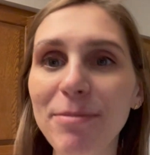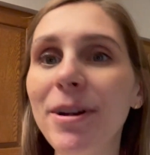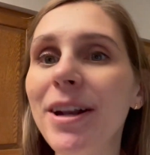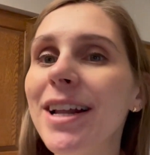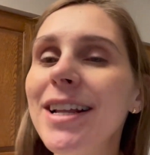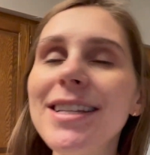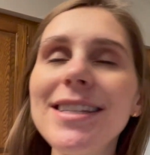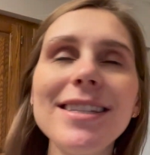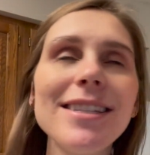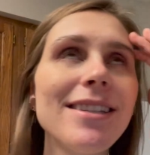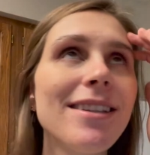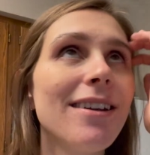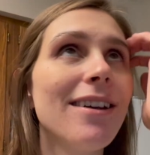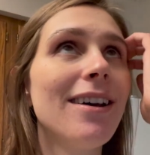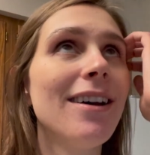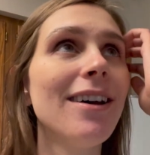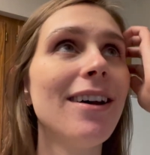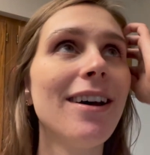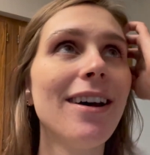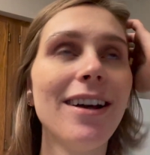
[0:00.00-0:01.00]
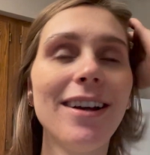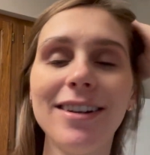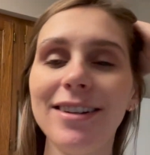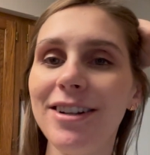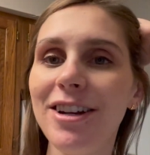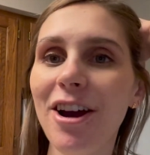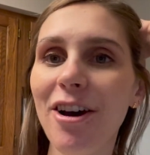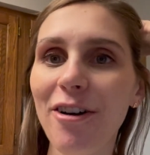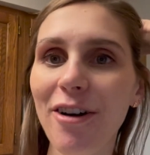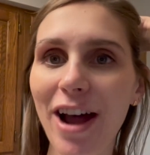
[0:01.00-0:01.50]
But it's,
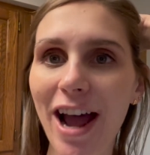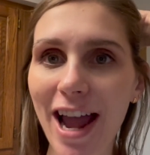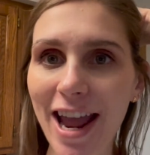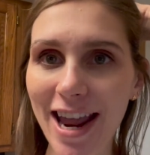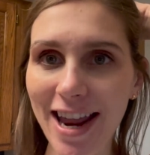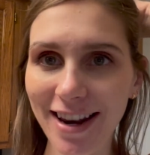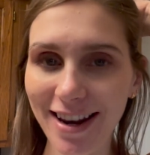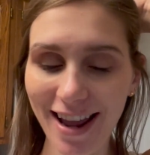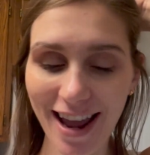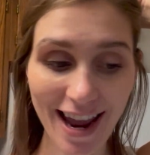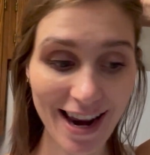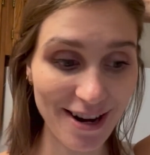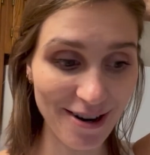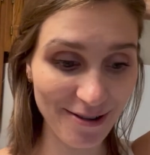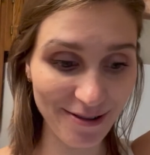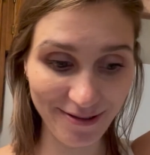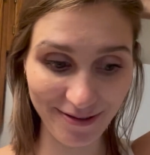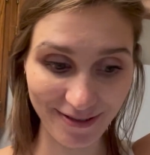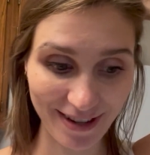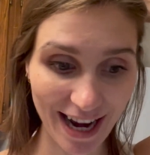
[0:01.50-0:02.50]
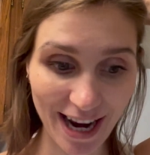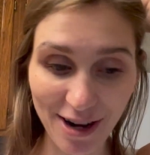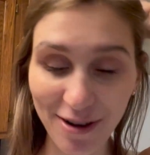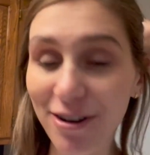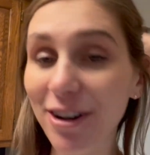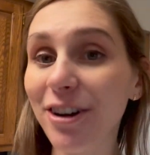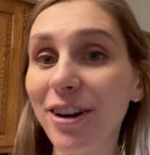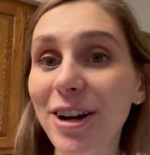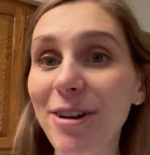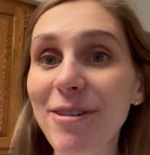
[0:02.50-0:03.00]
no, I don't
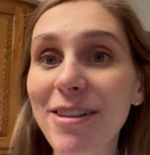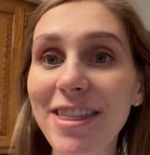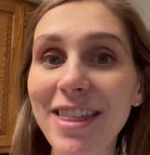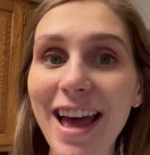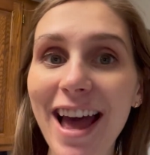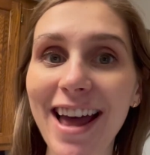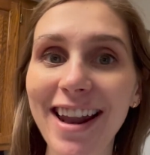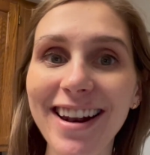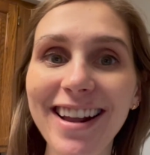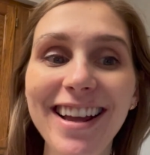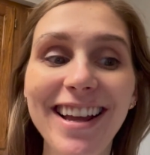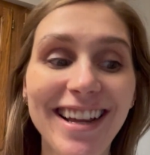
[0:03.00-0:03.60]
agree with that.